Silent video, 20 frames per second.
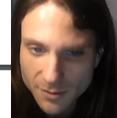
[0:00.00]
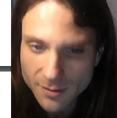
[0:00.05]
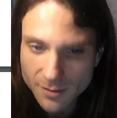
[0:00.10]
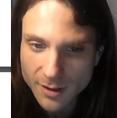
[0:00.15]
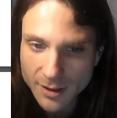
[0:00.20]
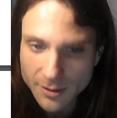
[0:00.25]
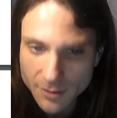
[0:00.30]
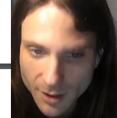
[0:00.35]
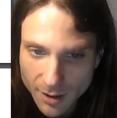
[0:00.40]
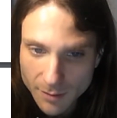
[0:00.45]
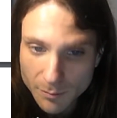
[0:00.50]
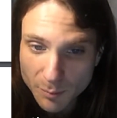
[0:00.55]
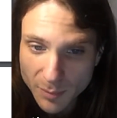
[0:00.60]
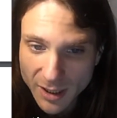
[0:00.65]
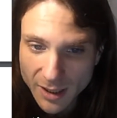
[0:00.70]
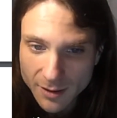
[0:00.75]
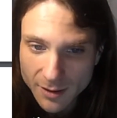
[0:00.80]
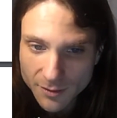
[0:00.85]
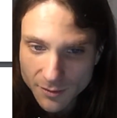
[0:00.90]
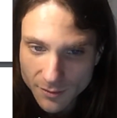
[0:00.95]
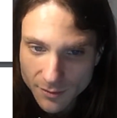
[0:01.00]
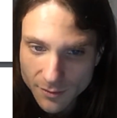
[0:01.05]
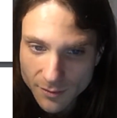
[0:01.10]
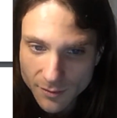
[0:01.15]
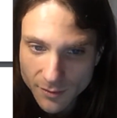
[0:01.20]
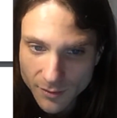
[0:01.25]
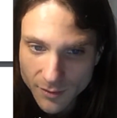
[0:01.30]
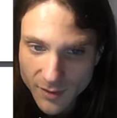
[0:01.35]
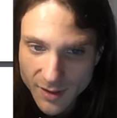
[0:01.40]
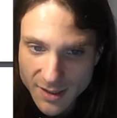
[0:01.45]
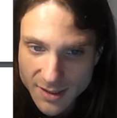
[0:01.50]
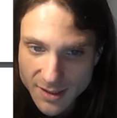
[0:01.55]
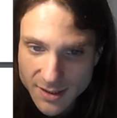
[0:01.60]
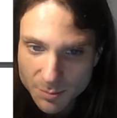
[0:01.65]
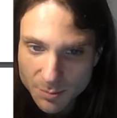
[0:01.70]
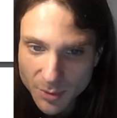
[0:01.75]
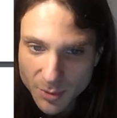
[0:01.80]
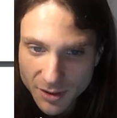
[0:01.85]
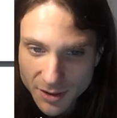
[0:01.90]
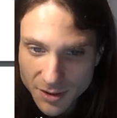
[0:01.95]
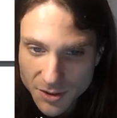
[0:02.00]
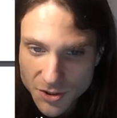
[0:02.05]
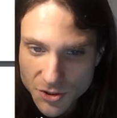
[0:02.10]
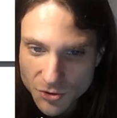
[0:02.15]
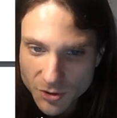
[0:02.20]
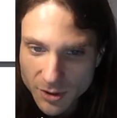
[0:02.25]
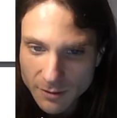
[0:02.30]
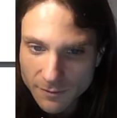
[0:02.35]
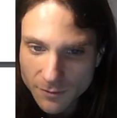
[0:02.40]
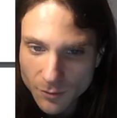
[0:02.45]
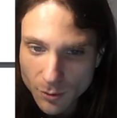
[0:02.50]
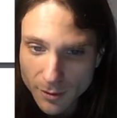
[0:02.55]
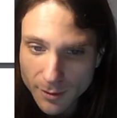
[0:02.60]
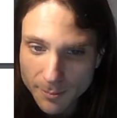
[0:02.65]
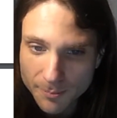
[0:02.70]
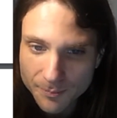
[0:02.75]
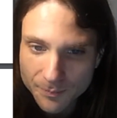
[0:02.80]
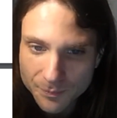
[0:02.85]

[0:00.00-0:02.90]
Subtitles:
and gotten back this but in string form,